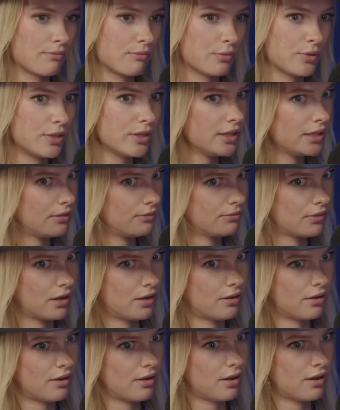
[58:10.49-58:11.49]
really,
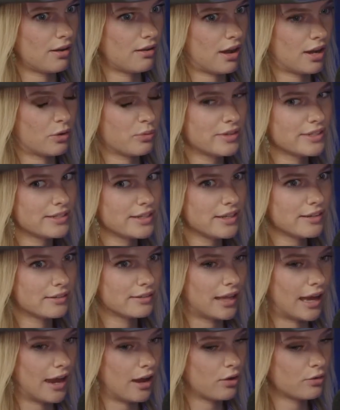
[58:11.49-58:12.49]
I don't want to say
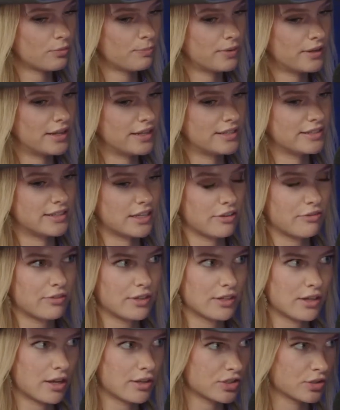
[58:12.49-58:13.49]
allowed, but it's
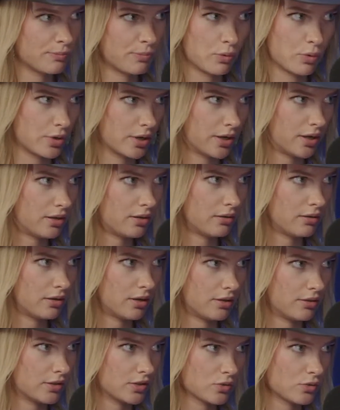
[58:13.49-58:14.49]
definitely not supported
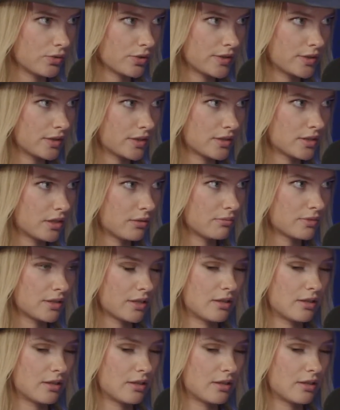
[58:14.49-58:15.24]
in the school systems.